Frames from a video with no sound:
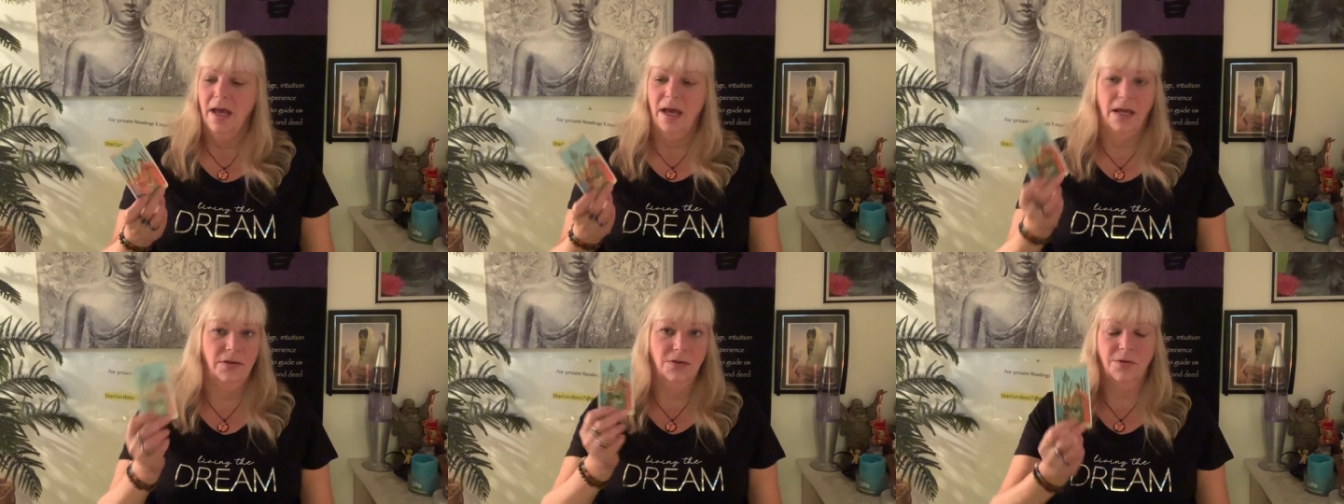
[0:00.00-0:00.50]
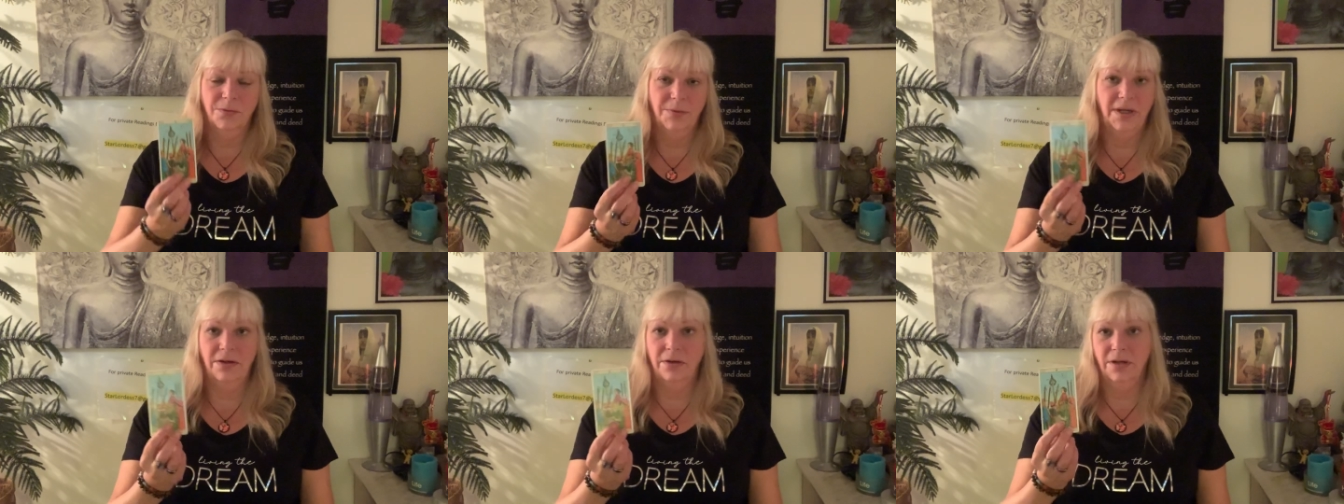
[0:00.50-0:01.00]
a new
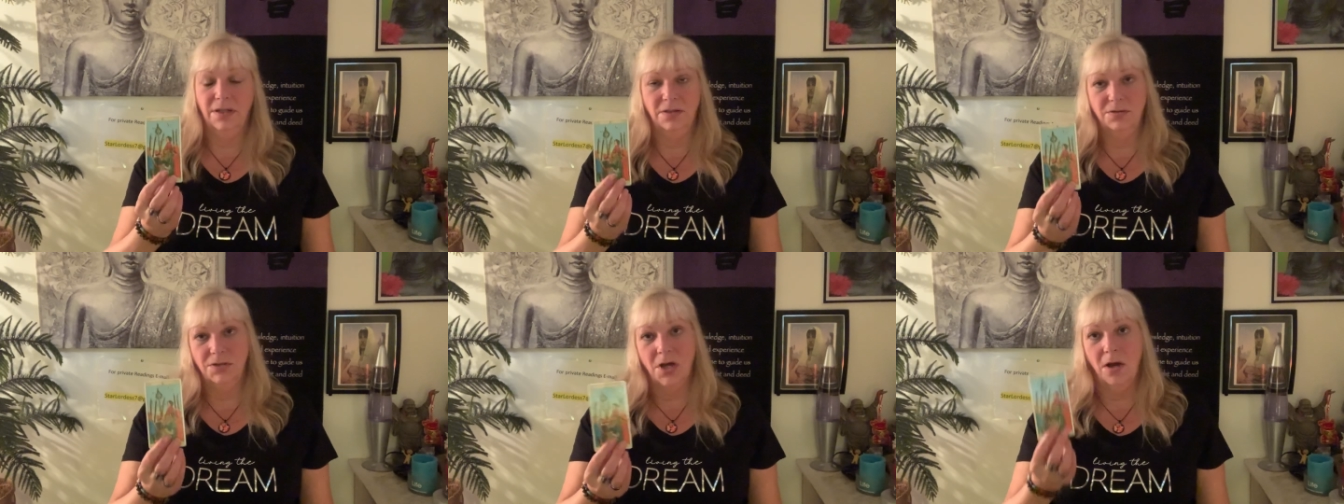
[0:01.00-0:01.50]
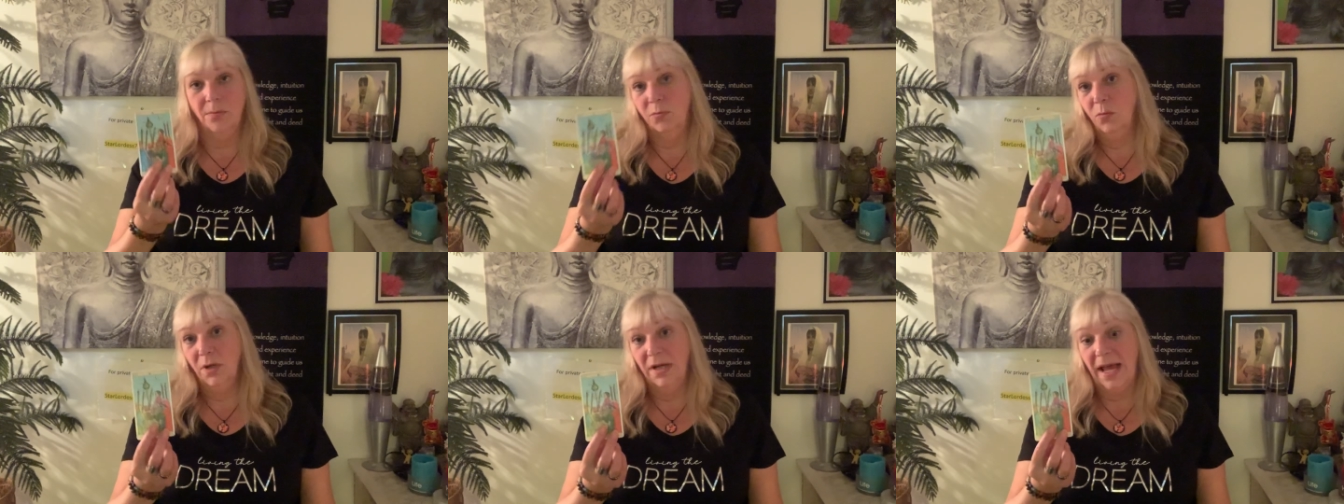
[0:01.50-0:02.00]
career, a new job,
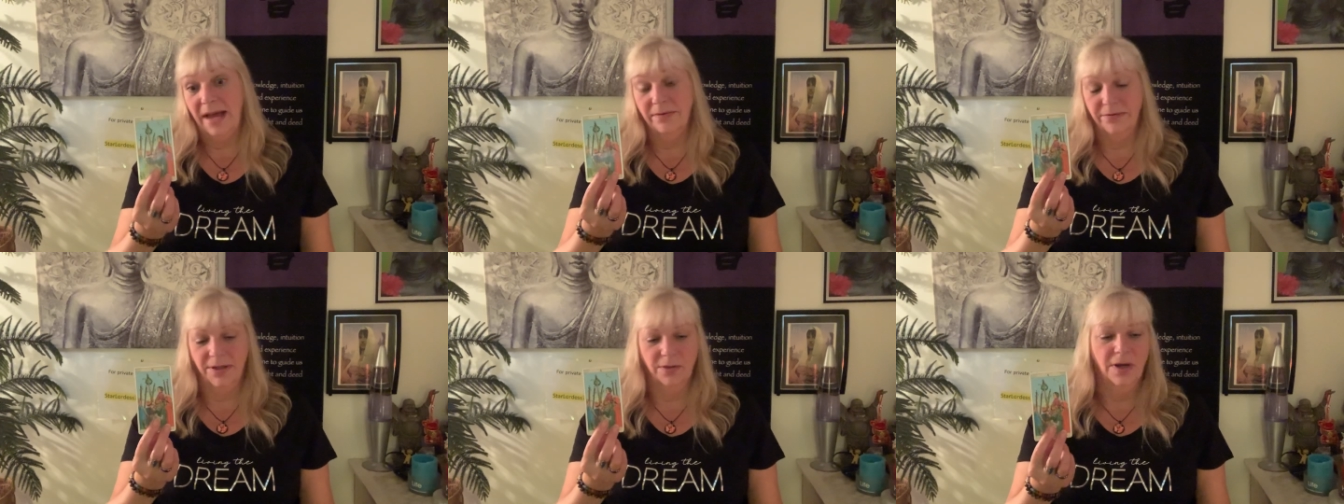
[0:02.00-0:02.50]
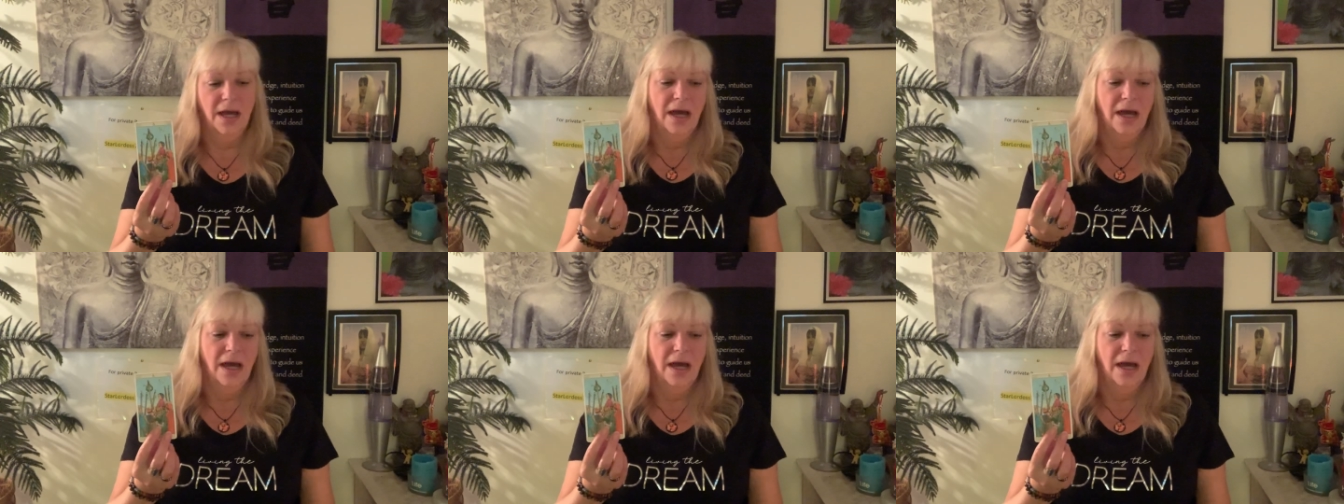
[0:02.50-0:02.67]
what have you.